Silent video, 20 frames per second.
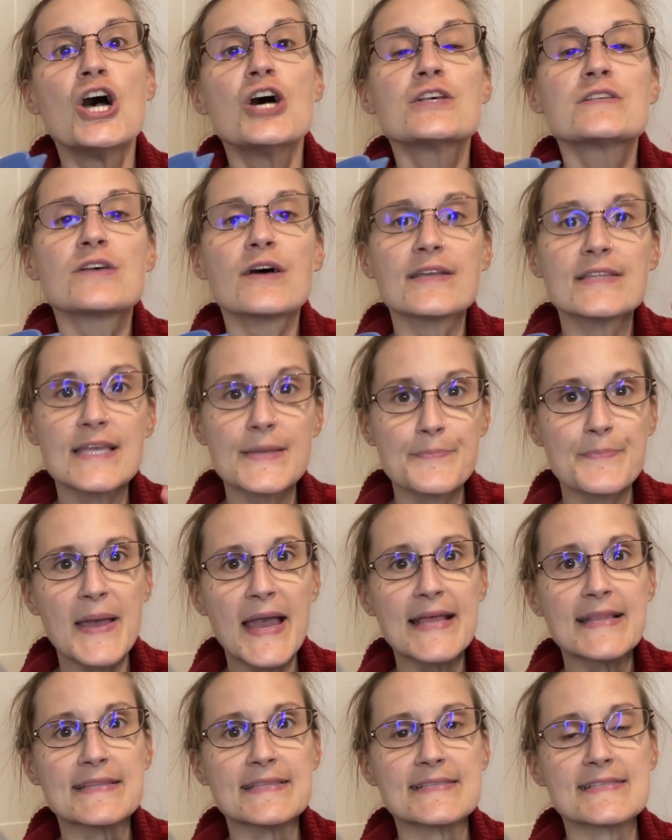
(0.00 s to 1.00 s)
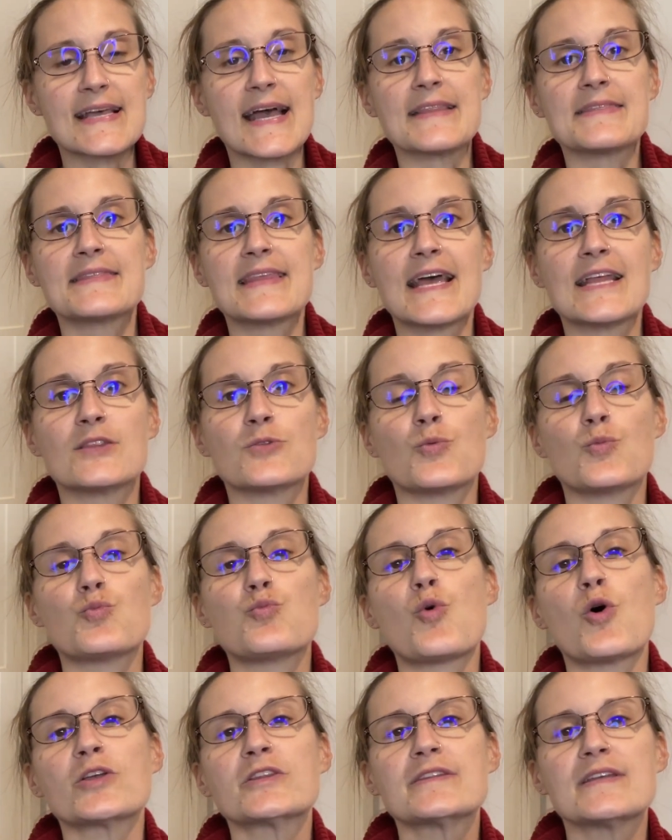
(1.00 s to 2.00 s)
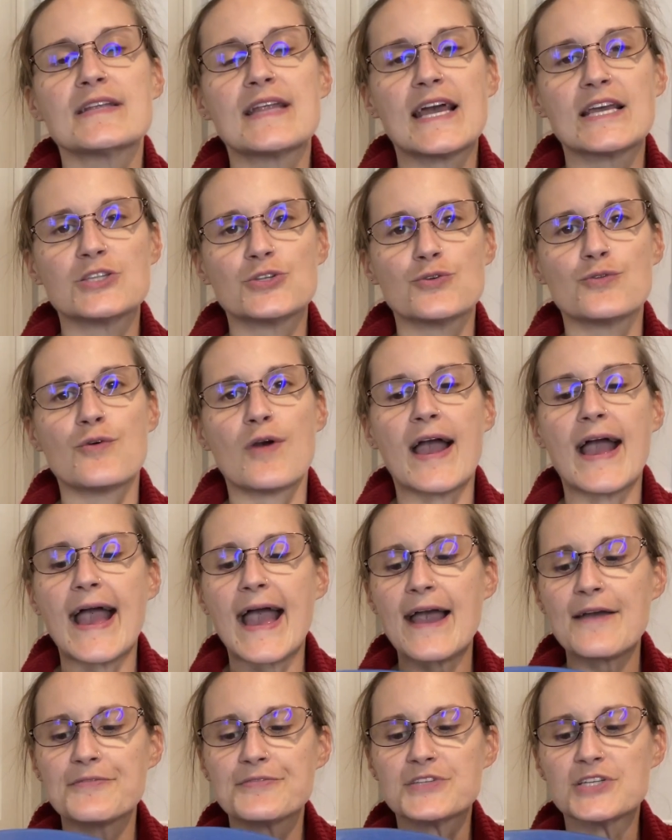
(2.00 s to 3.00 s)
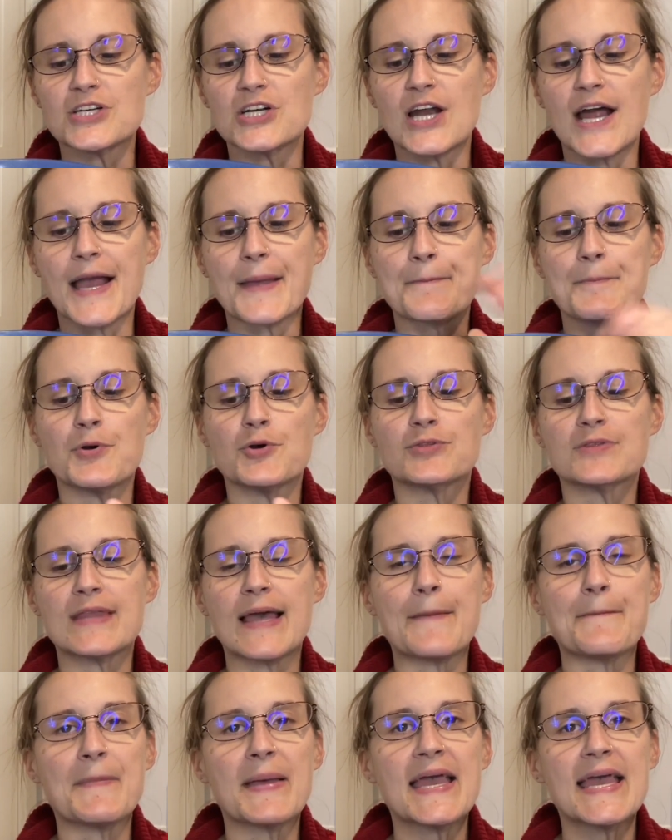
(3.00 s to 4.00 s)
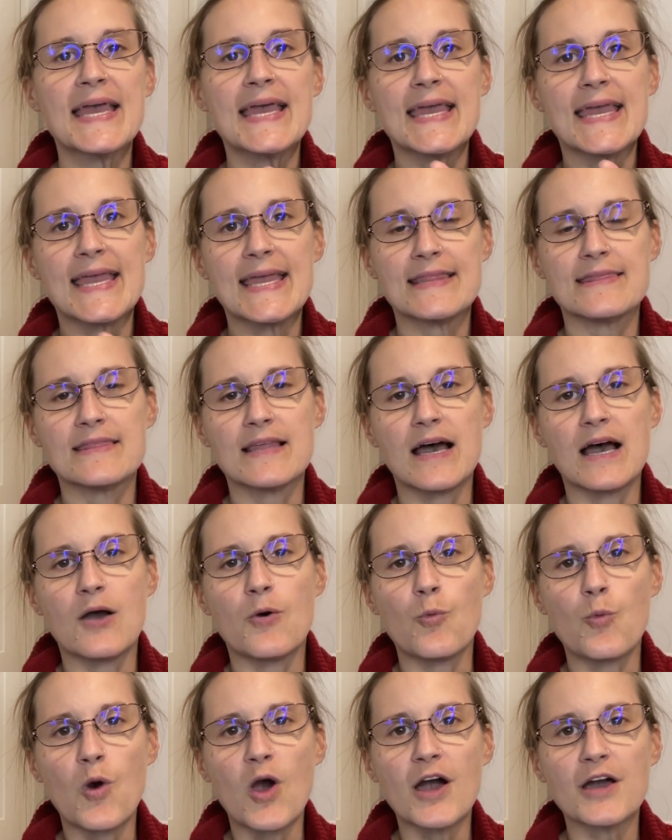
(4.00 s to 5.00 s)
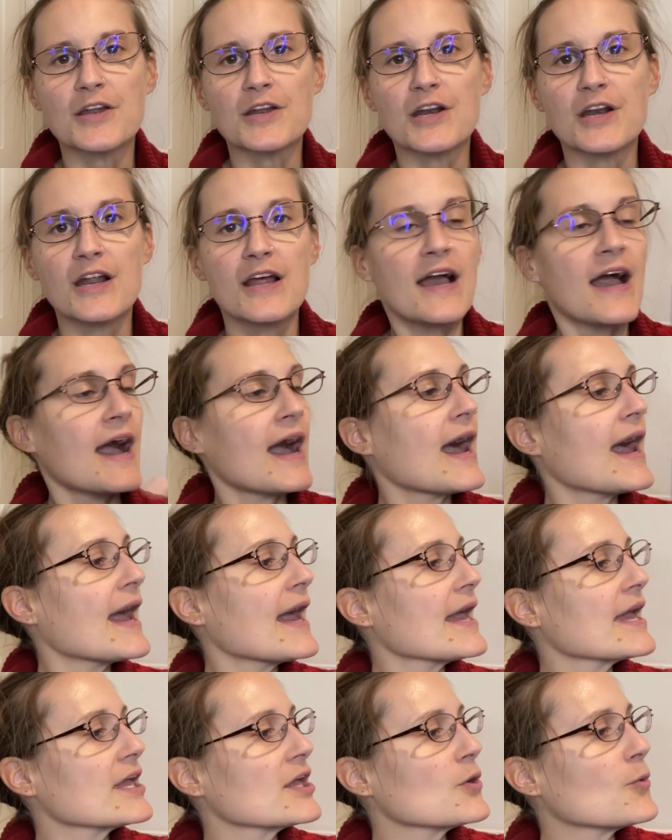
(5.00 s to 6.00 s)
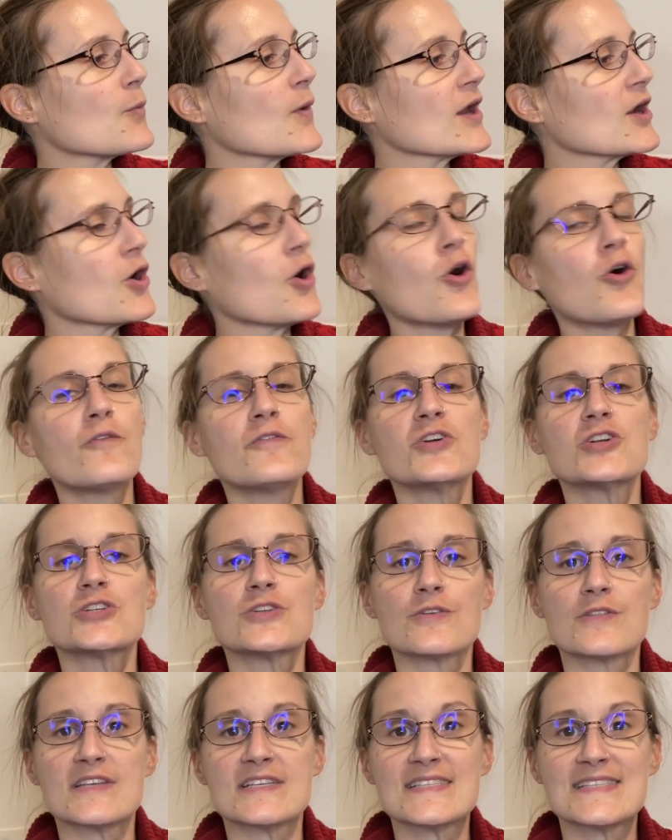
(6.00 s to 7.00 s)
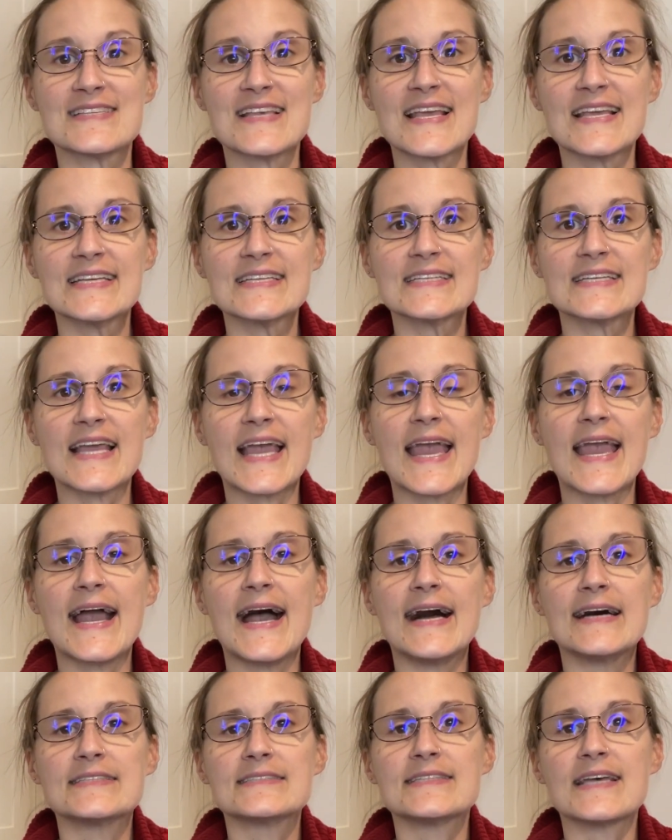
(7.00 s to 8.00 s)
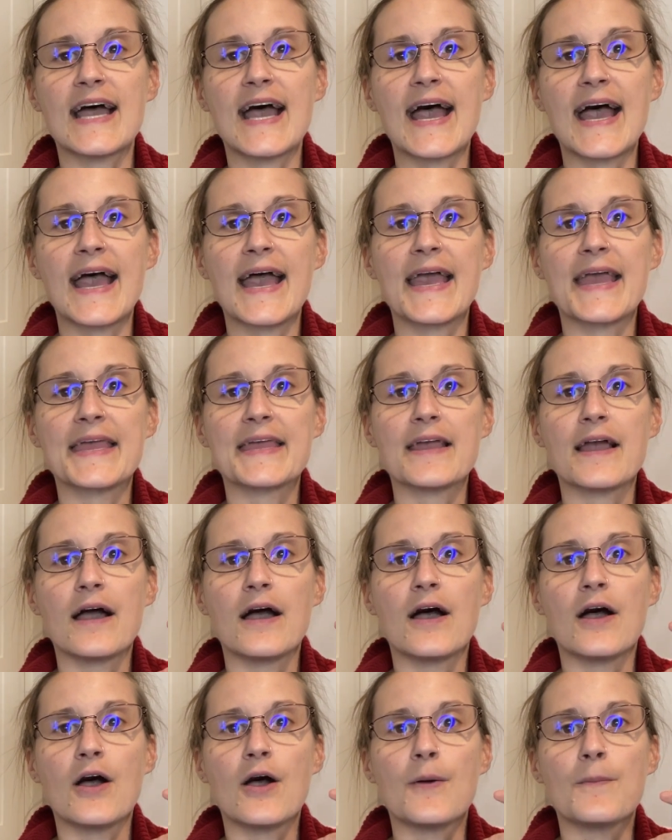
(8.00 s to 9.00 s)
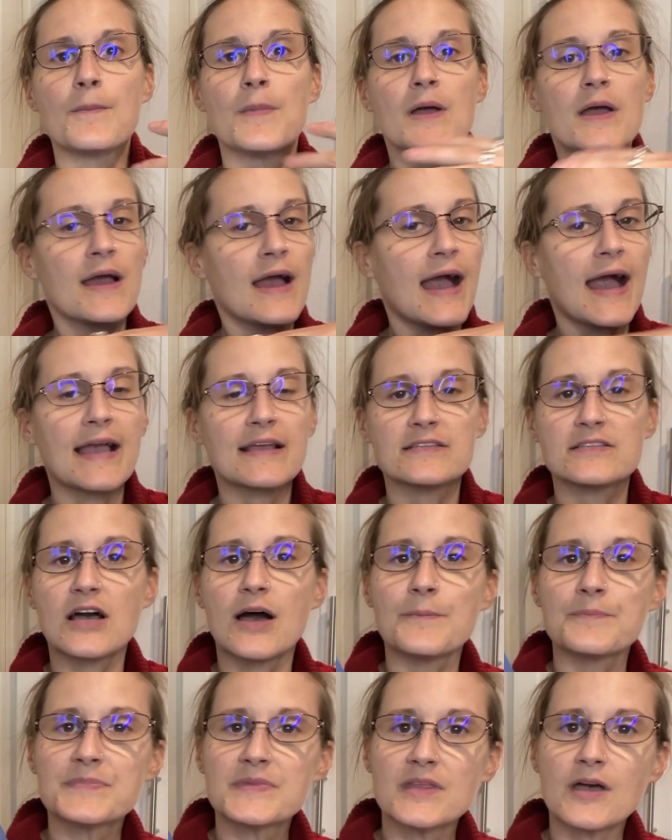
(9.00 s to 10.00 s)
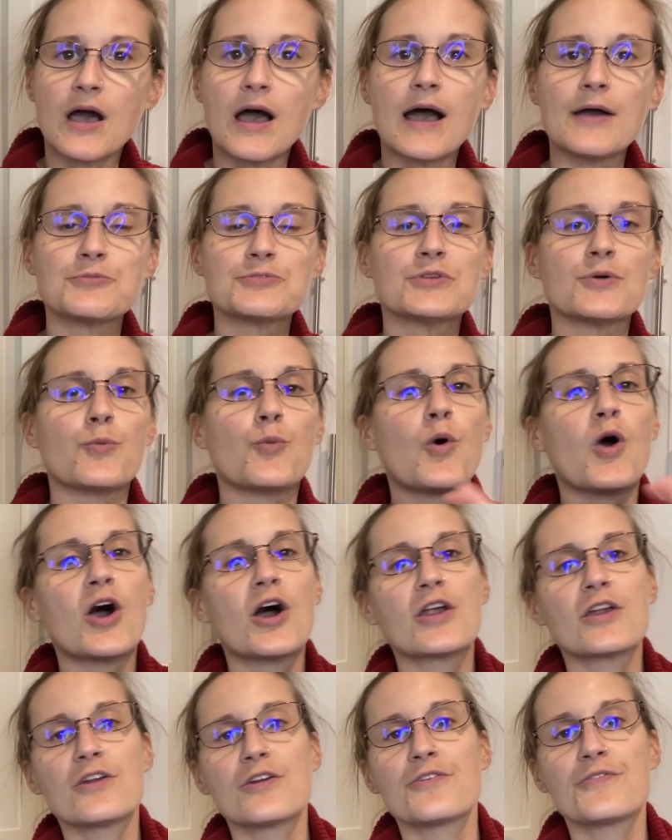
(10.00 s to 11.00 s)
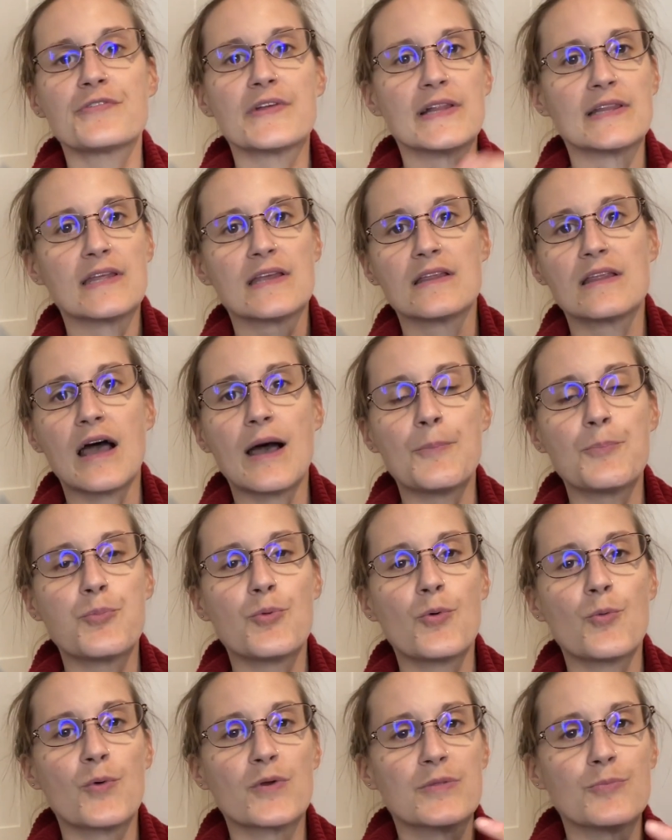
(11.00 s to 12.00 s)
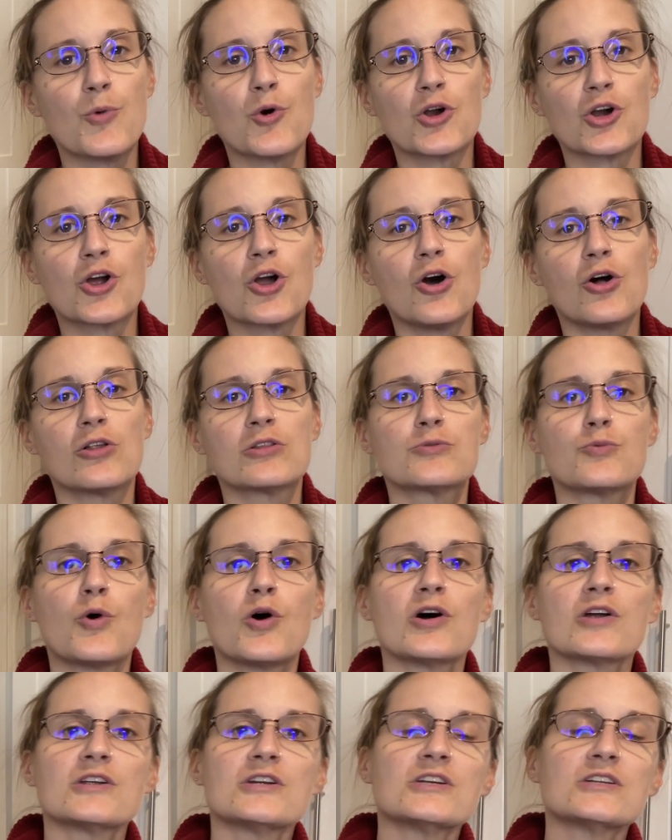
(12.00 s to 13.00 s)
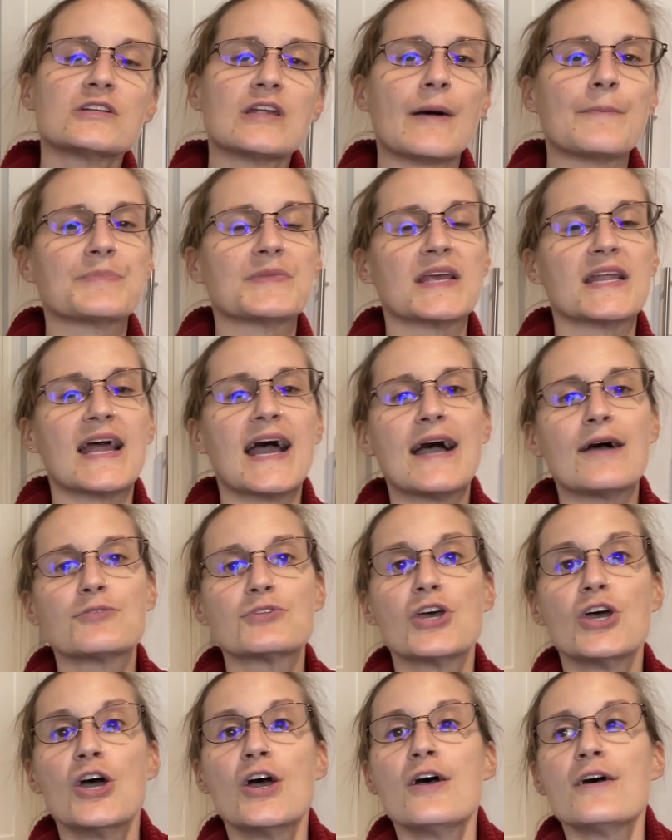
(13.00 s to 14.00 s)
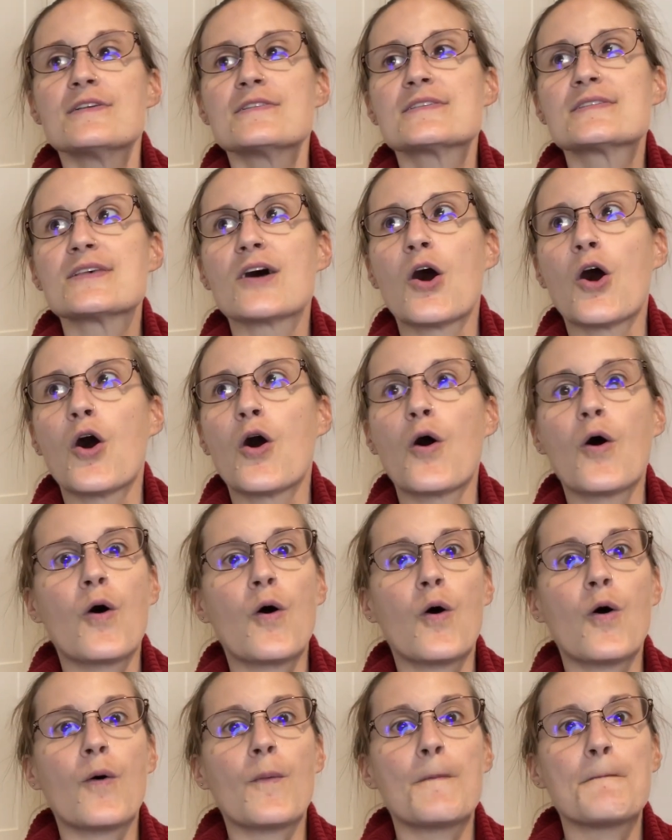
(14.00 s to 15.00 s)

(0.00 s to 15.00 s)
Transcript: So it depends. And then what did I do after I put them in uh, water? I went over to the sink and I, um, I dumped out the water, filled it up with more cold water, dumped it out. So